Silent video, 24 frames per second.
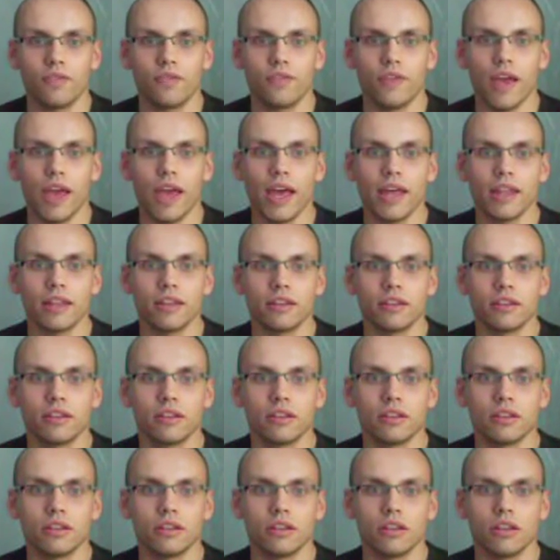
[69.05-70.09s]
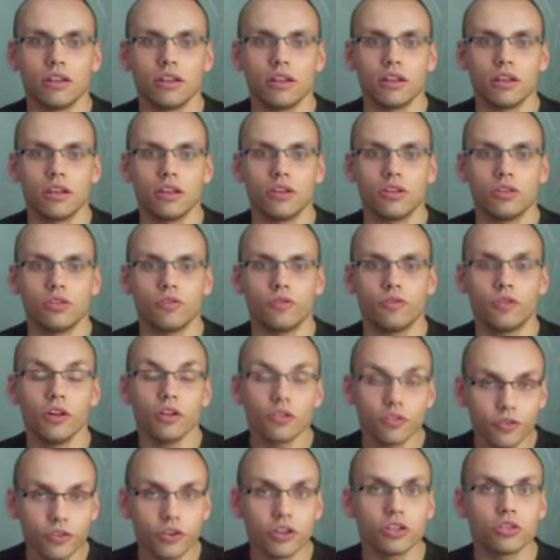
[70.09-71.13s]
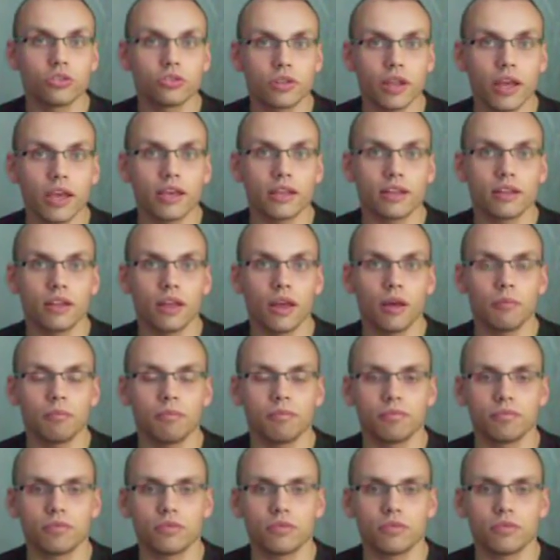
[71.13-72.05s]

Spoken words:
then feel free to take them.